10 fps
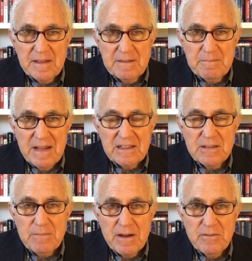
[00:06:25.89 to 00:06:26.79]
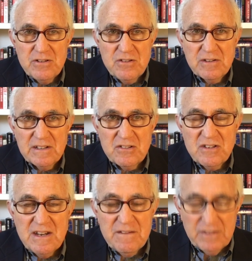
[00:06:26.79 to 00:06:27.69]
a method by which you can
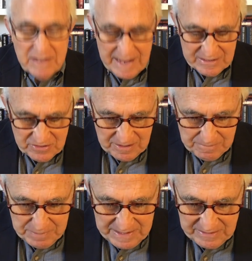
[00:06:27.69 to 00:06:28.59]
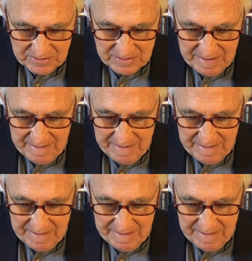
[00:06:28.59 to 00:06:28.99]
achieve a lasting peace.